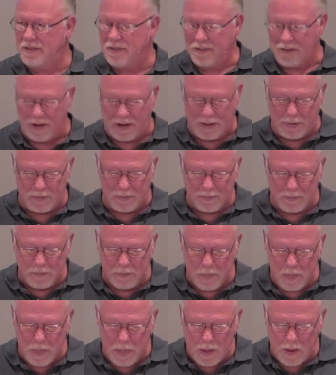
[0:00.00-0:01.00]
Right,
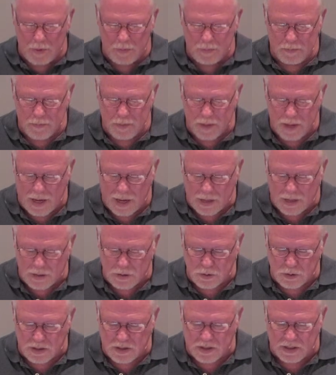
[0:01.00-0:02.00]
and
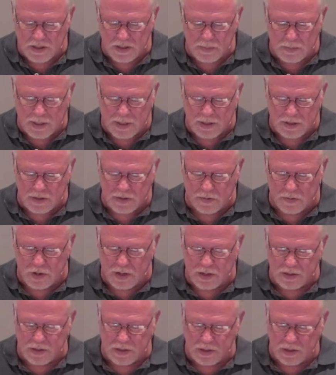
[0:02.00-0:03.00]
entrusting the message of
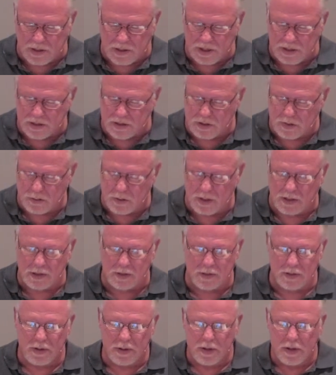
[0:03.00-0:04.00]
reconciliation to us.